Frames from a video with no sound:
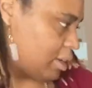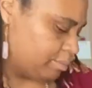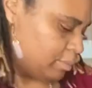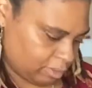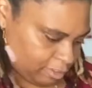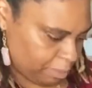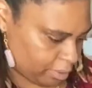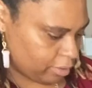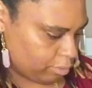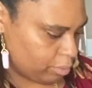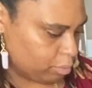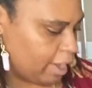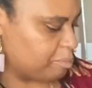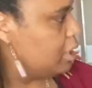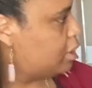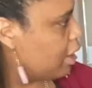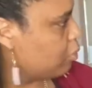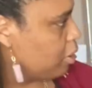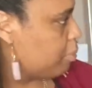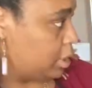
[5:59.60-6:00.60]
as to
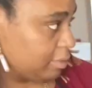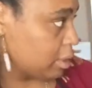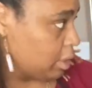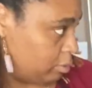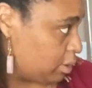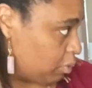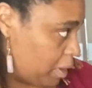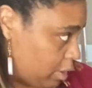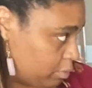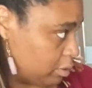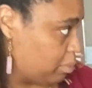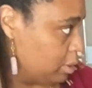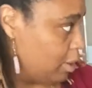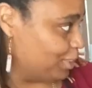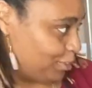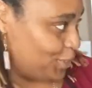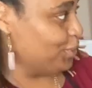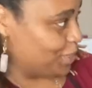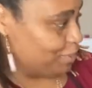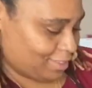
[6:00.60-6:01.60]
which direction to go
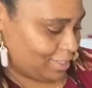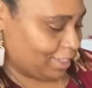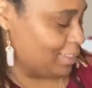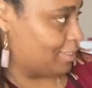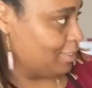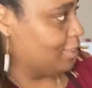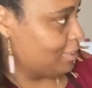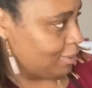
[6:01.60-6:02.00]
to with your